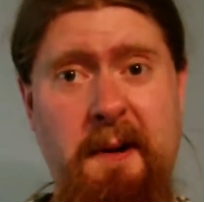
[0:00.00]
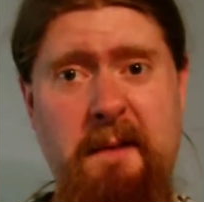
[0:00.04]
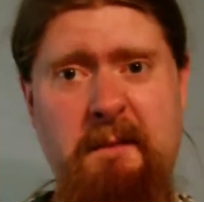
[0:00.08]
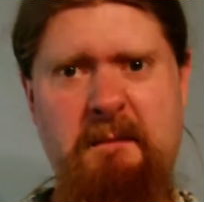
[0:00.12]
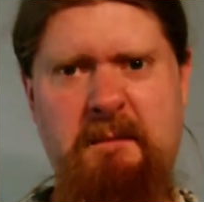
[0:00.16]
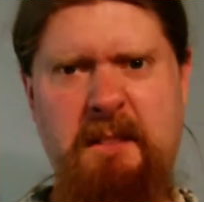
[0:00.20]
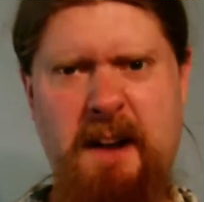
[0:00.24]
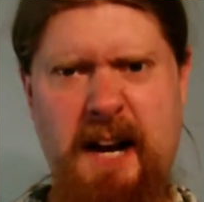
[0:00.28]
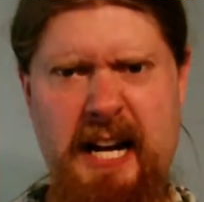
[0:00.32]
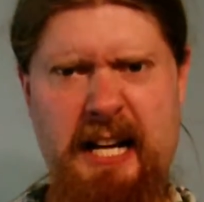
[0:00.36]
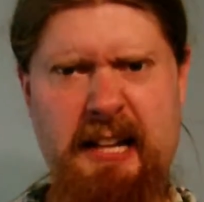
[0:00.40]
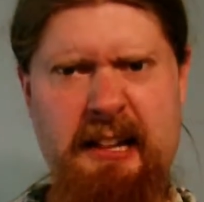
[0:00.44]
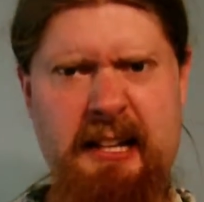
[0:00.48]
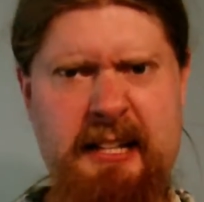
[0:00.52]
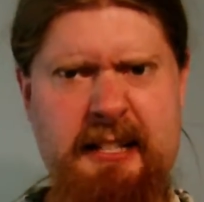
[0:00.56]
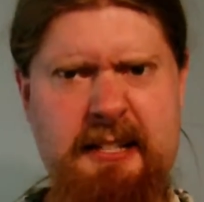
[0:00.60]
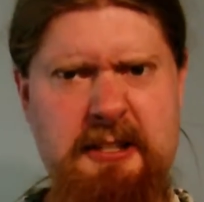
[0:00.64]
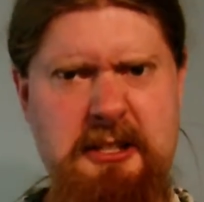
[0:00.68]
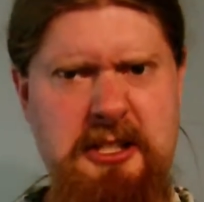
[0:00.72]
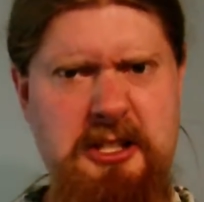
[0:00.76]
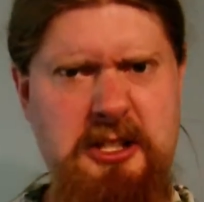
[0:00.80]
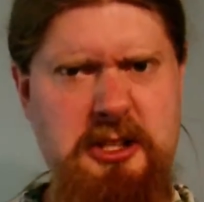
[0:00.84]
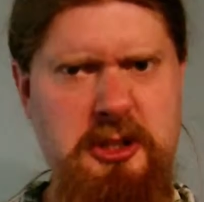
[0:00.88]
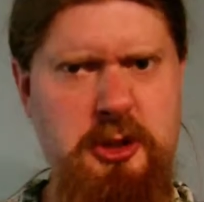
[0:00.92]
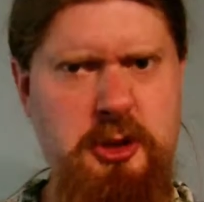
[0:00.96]

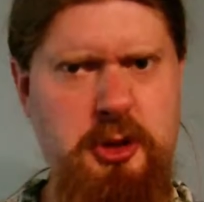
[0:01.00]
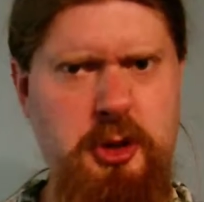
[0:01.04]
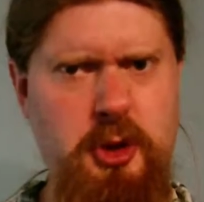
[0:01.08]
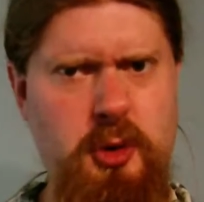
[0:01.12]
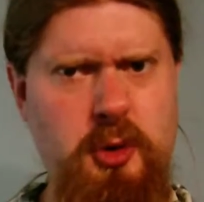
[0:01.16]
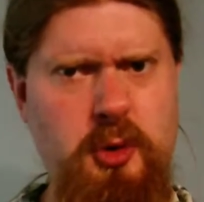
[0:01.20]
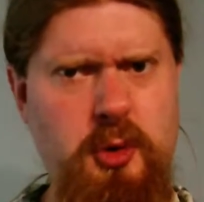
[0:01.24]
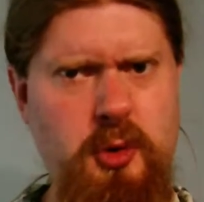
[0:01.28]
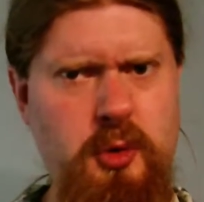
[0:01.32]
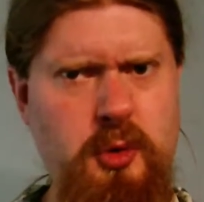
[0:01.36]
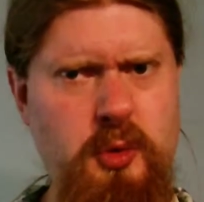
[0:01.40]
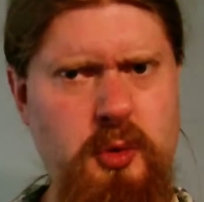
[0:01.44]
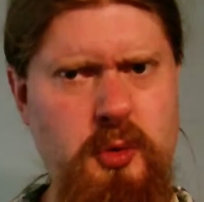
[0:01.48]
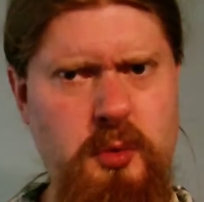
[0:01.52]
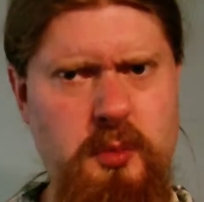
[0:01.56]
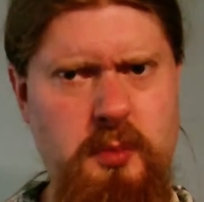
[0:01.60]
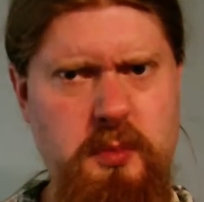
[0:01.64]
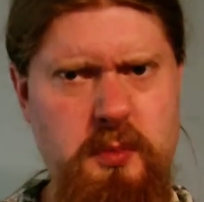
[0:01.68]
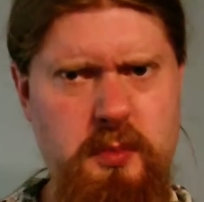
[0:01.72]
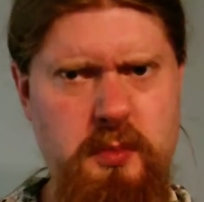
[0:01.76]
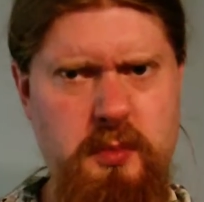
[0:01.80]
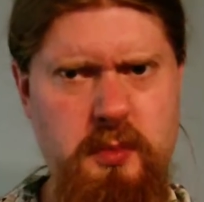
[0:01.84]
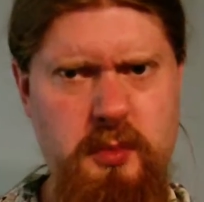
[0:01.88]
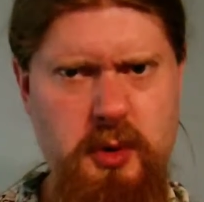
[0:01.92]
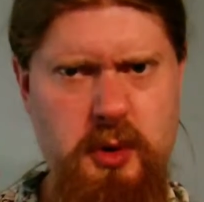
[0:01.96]
violence,
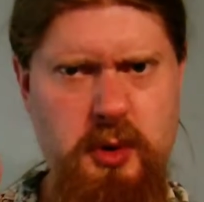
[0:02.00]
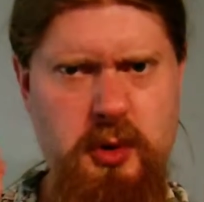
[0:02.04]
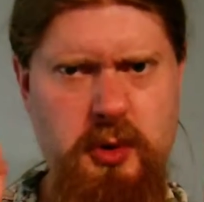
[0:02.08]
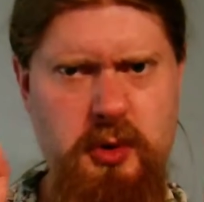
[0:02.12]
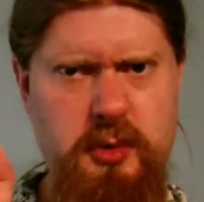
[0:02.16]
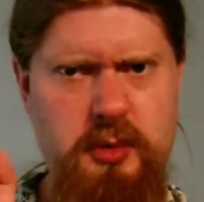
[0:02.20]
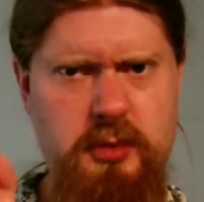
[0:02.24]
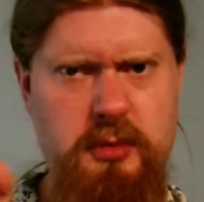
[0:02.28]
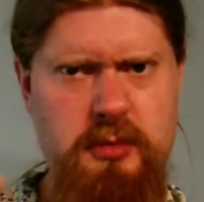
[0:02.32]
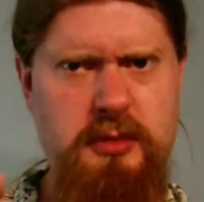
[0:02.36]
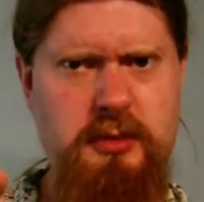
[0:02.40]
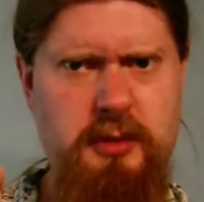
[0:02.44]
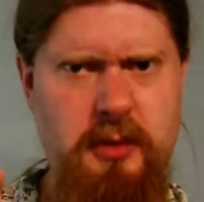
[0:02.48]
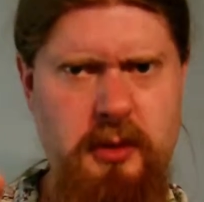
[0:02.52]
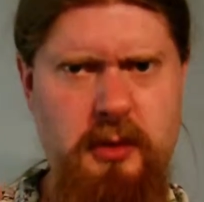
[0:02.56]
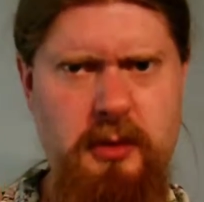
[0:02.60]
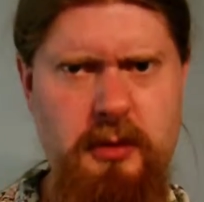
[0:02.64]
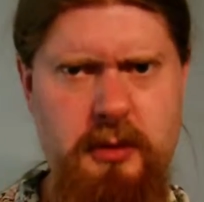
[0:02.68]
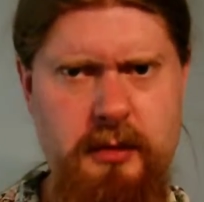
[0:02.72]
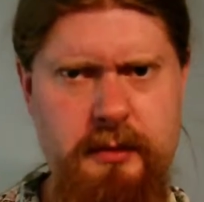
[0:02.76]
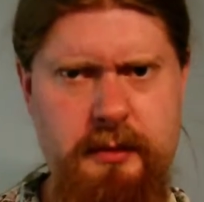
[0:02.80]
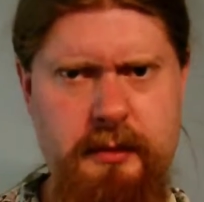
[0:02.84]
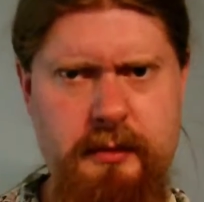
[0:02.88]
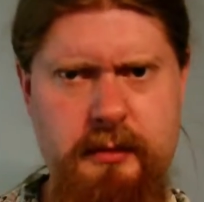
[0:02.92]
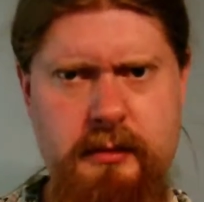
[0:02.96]
doom, who's
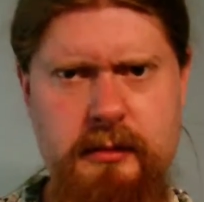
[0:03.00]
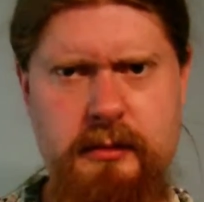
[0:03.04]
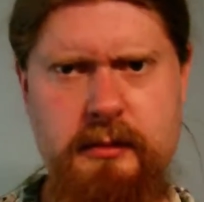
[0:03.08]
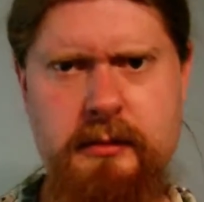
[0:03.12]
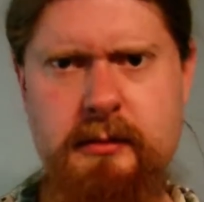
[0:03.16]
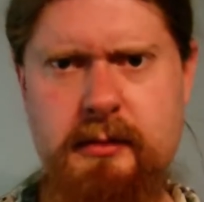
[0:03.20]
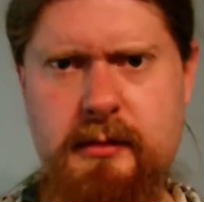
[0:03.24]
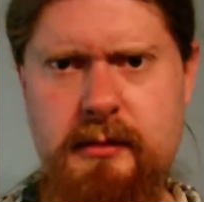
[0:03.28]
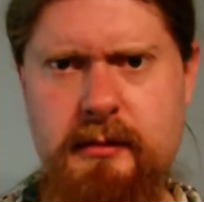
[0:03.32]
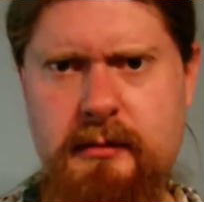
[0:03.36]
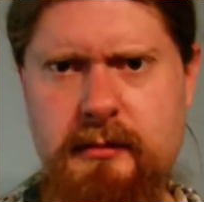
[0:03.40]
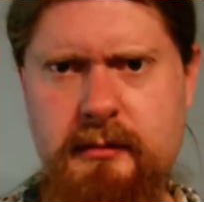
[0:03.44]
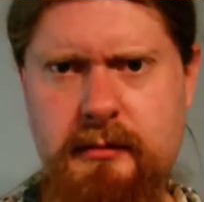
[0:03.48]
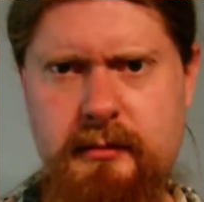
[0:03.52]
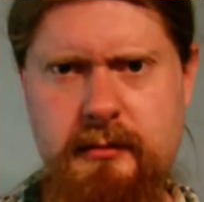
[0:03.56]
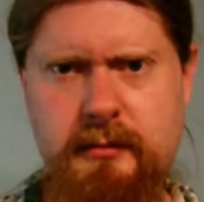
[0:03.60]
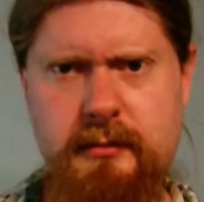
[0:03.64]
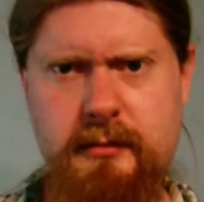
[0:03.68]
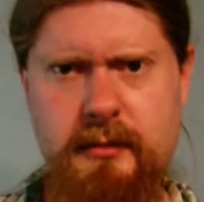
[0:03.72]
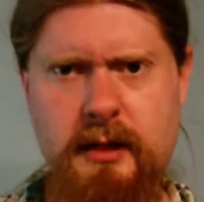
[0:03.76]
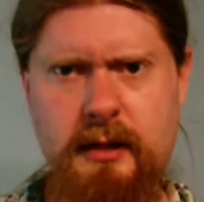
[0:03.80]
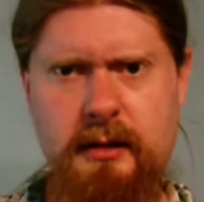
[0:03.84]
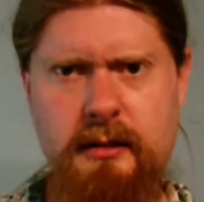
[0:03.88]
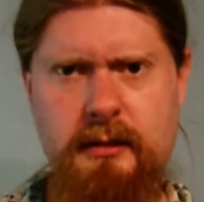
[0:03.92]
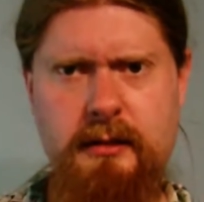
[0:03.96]
horrible, and
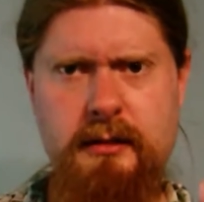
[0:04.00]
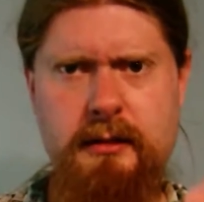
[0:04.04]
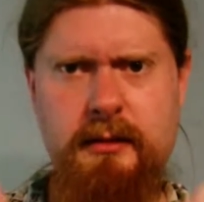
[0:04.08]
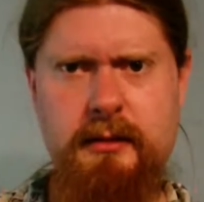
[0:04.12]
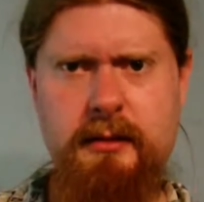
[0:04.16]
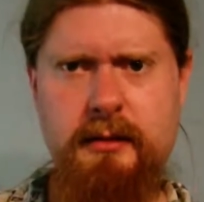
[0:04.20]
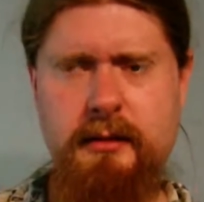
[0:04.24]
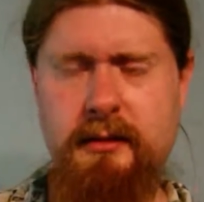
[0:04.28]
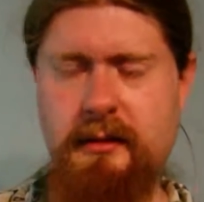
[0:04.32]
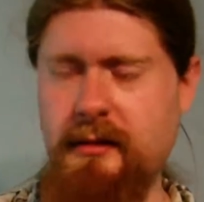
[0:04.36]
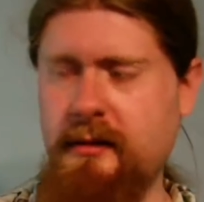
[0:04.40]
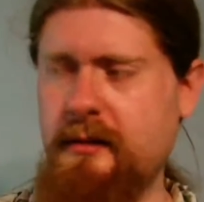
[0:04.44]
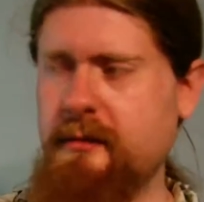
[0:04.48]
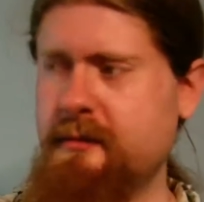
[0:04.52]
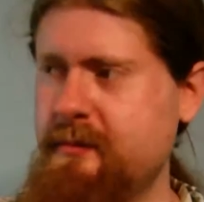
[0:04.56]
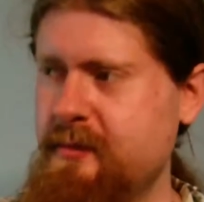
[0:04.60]
da-da-da.